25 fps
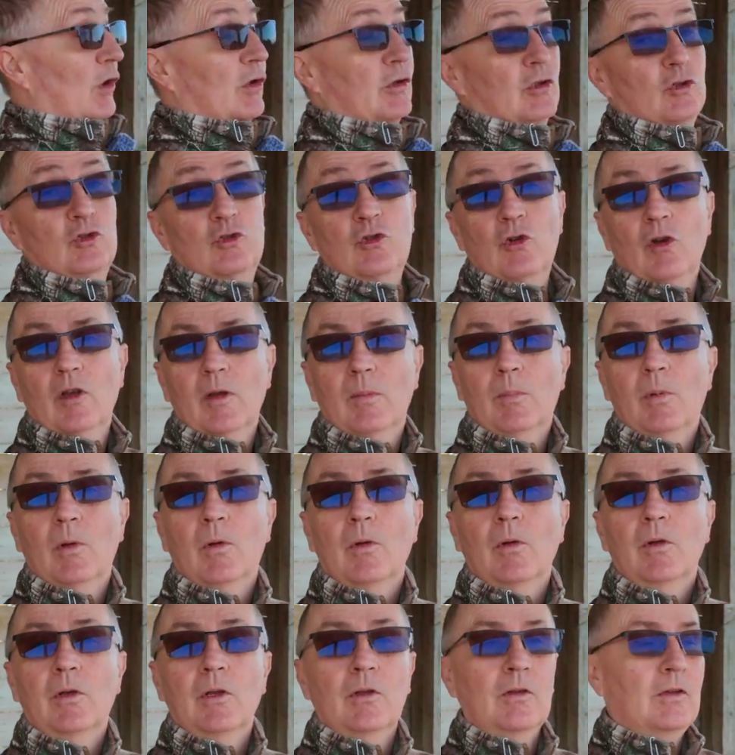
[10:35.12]
a
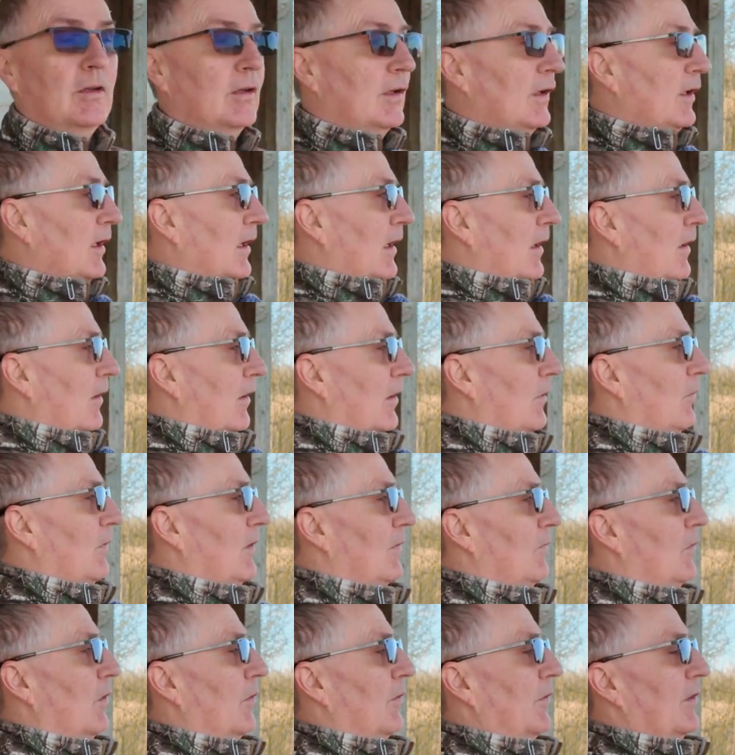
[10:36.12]
tripod, like we've
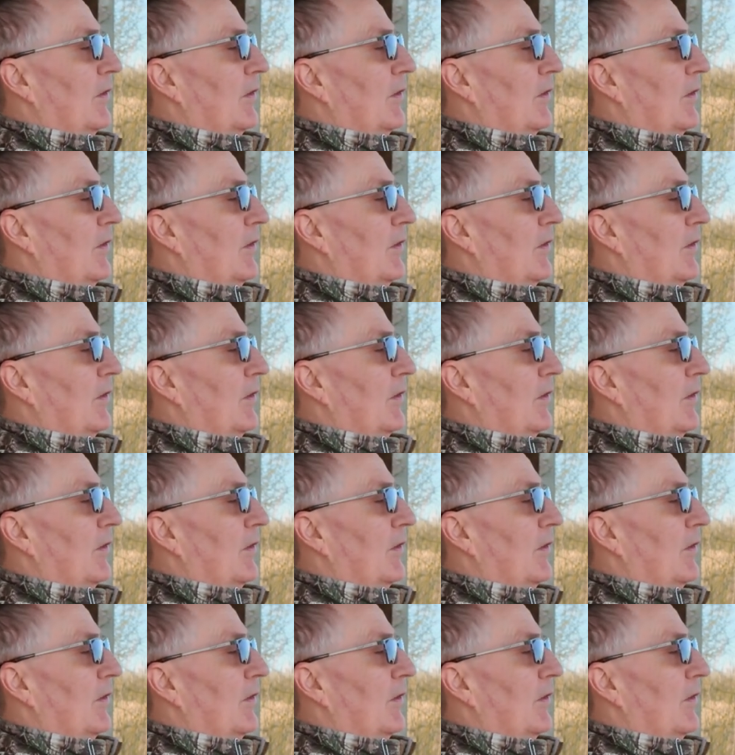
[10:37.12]
got the